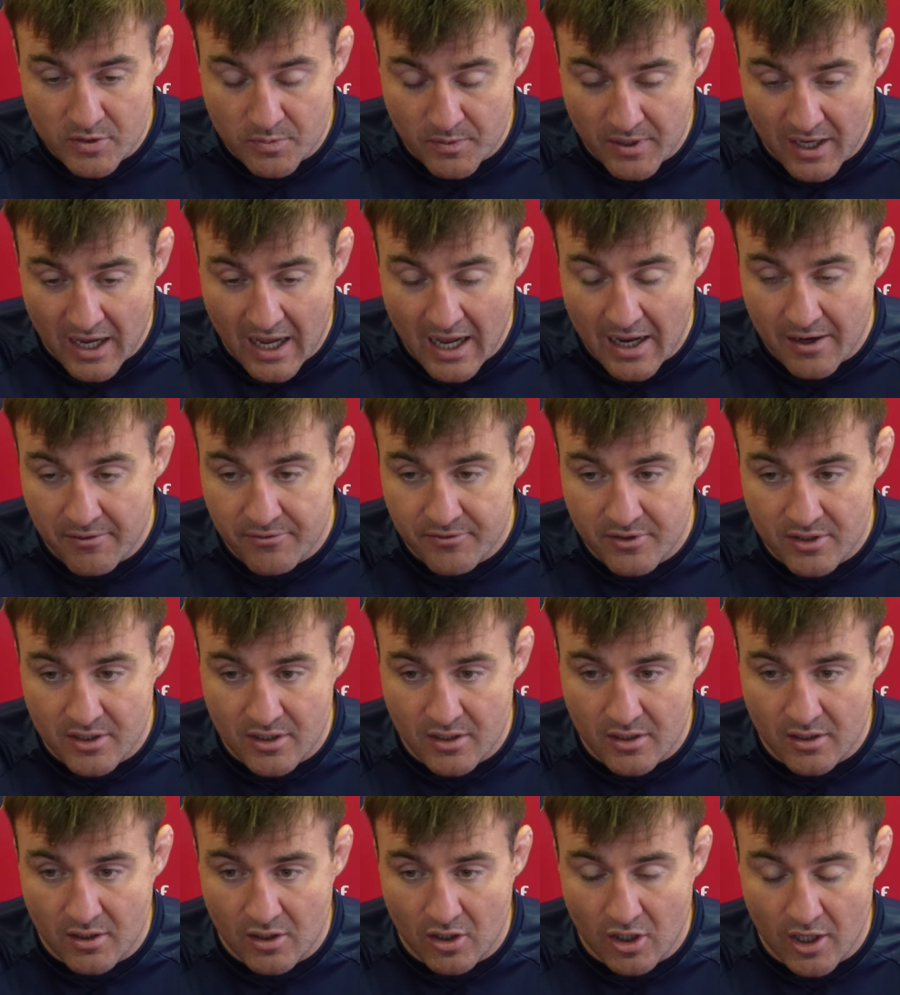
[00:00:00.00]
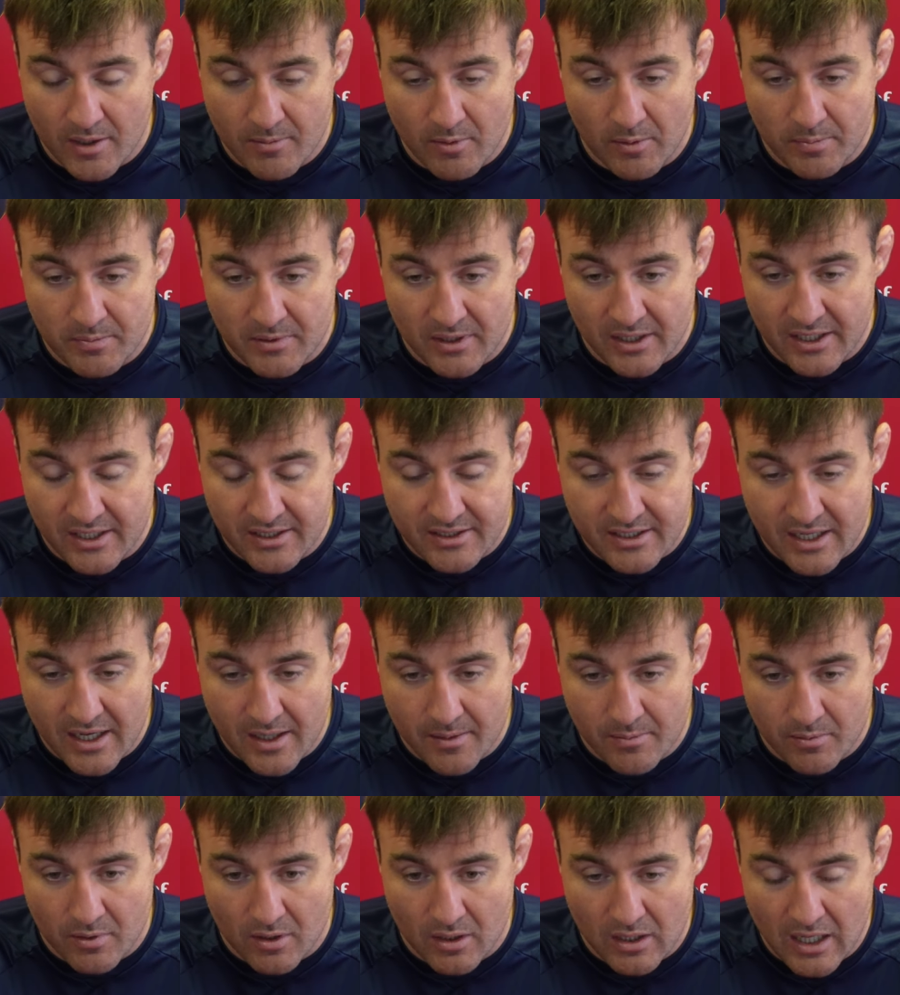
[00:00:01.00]
We have to climb up the league
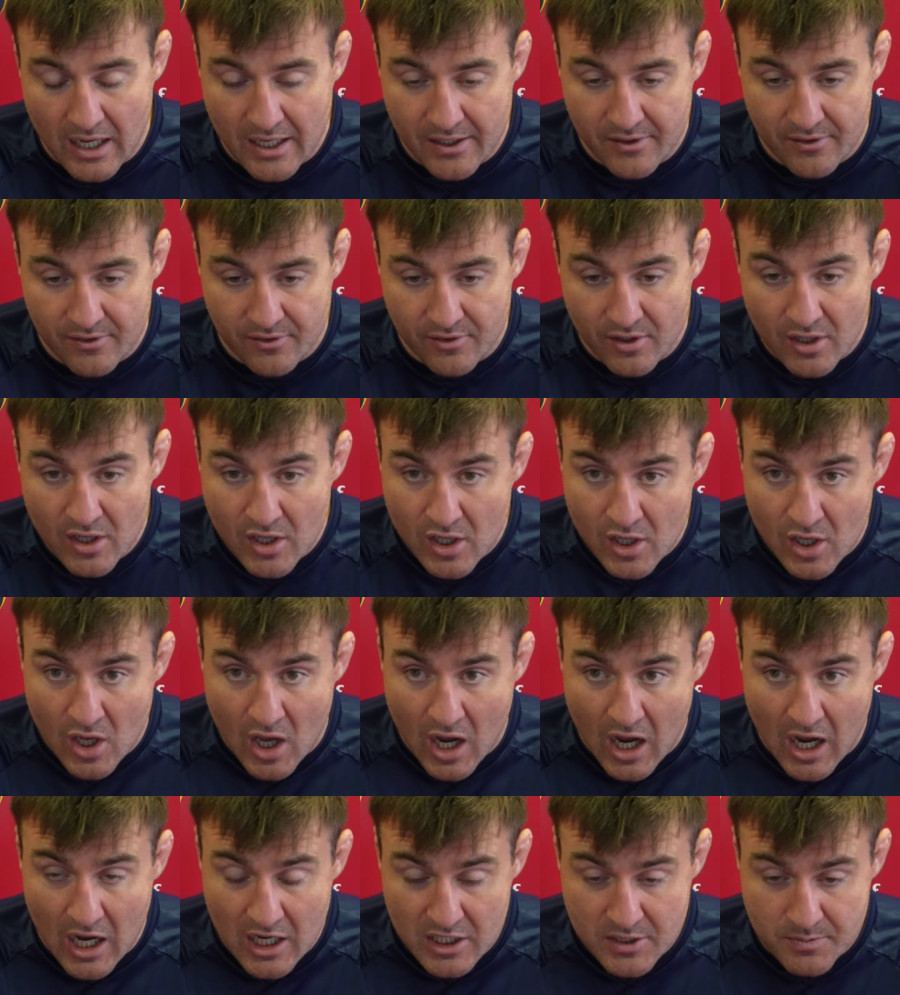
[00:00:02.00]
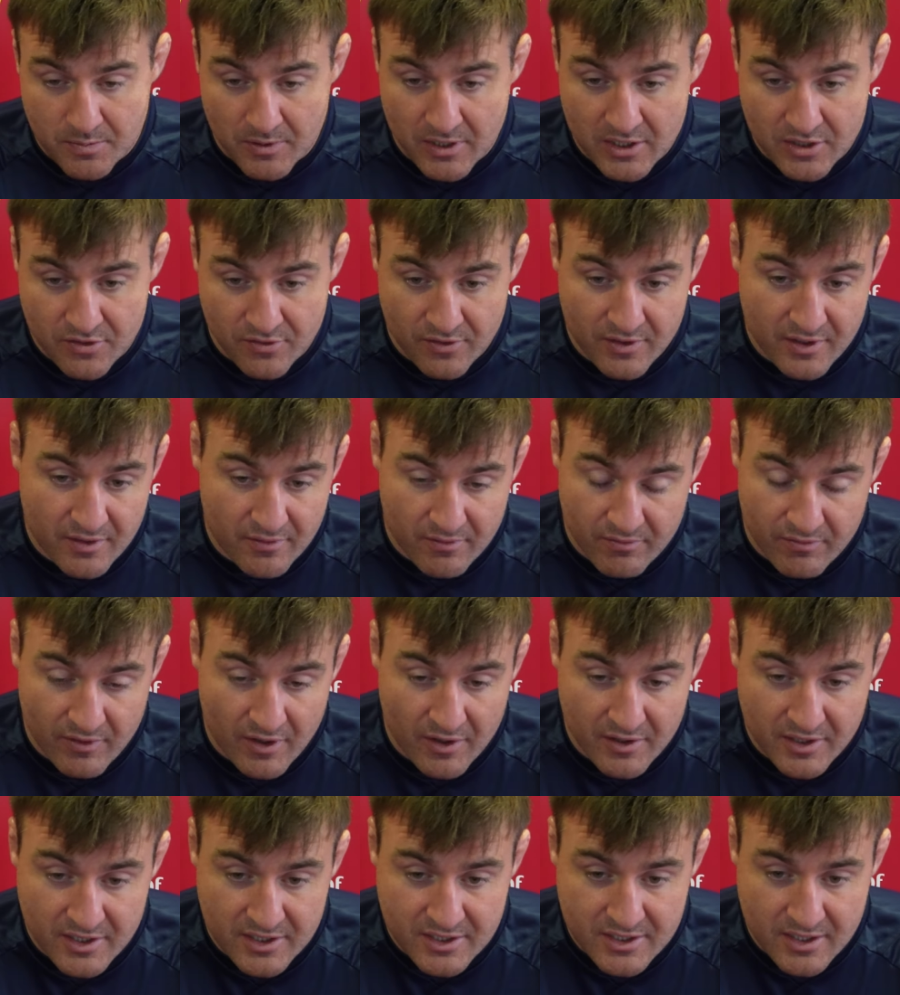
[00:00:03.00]
table, and Ospreys are in the
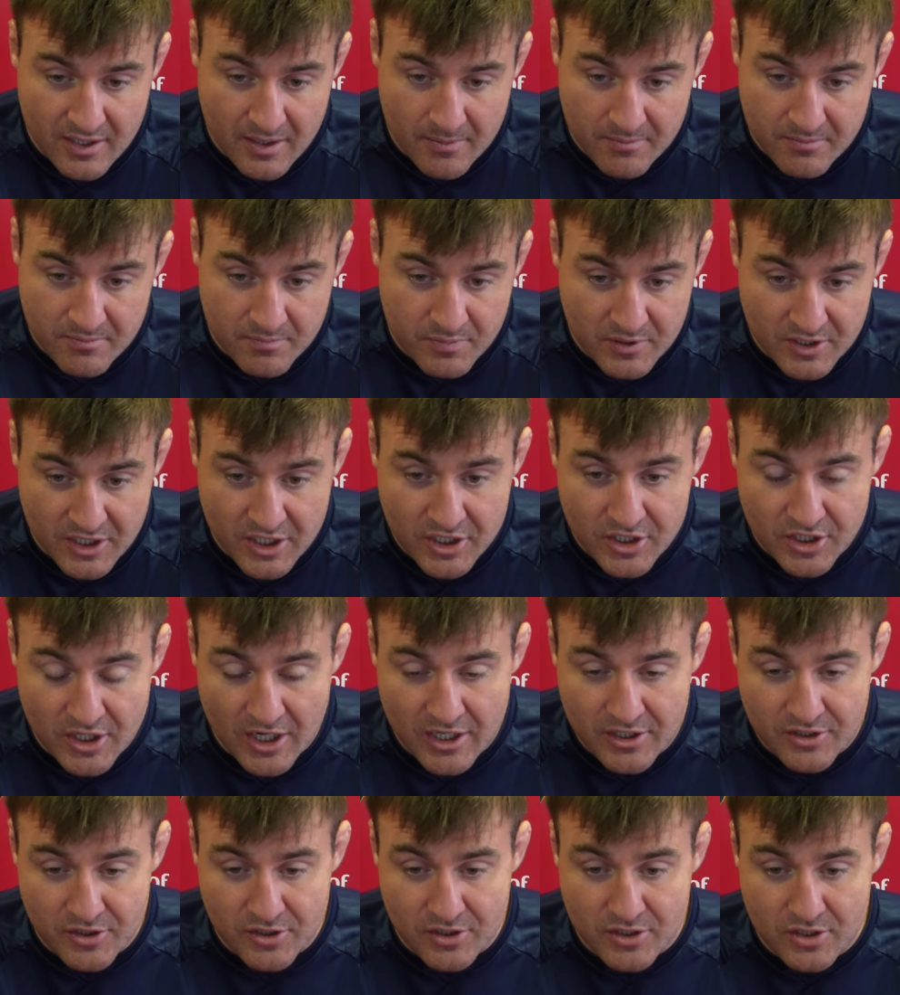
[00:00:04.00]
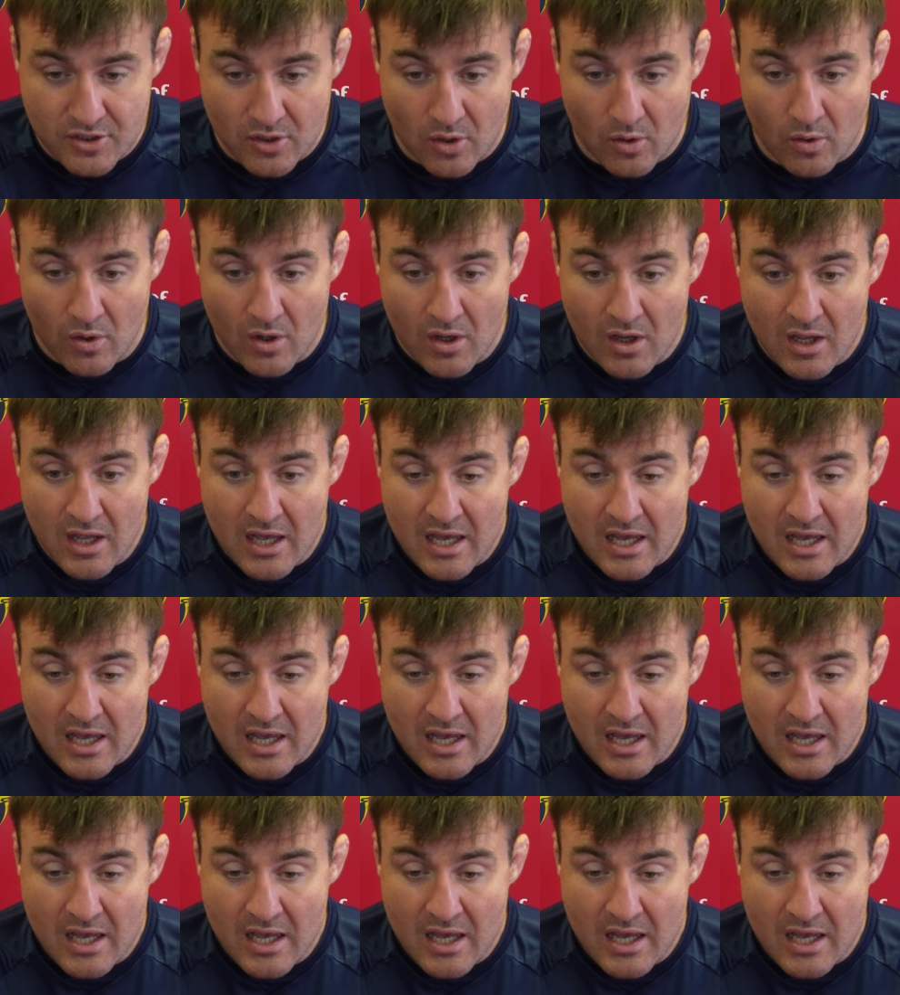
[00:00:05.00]
very same position as us. So